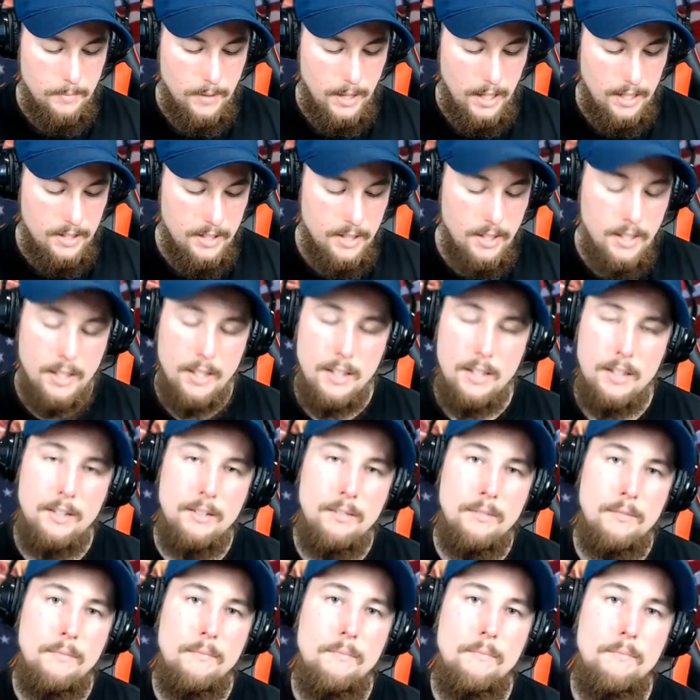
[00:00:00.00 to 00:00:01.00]
And
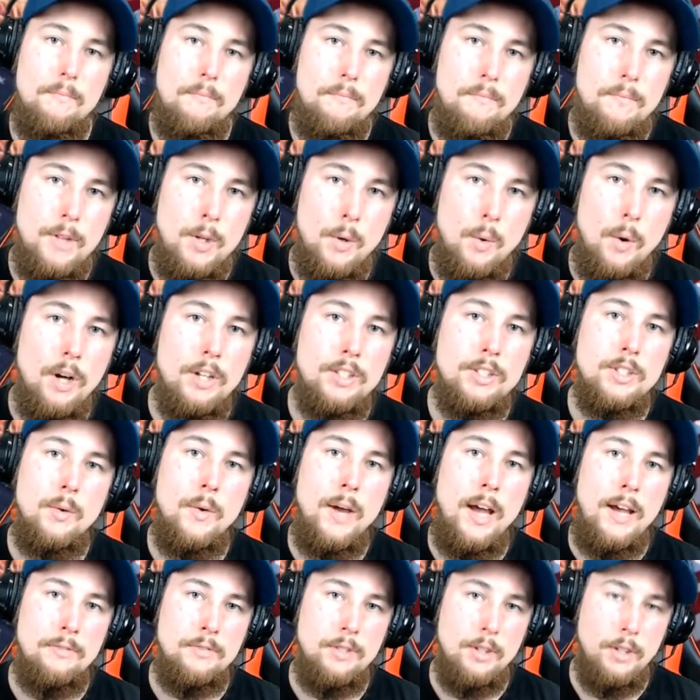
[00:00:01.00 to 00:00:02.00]
then you also
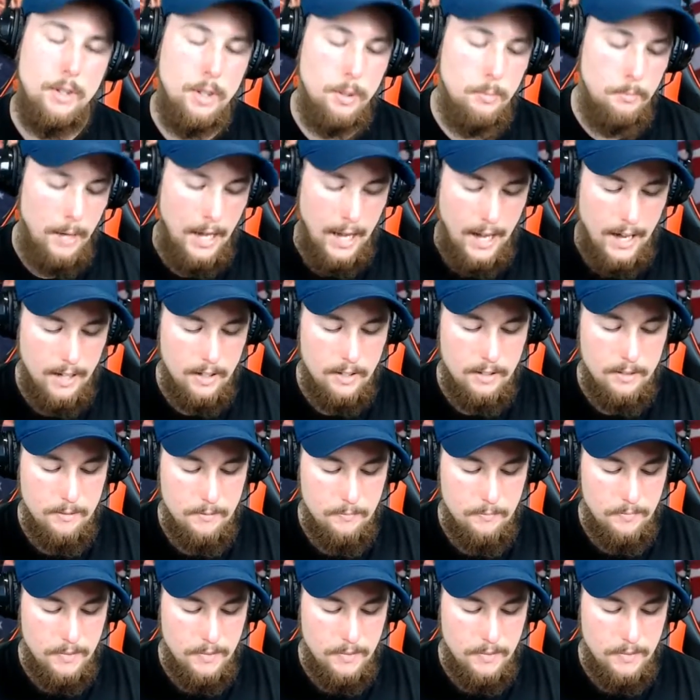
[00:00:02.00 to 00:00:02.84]
have to look back.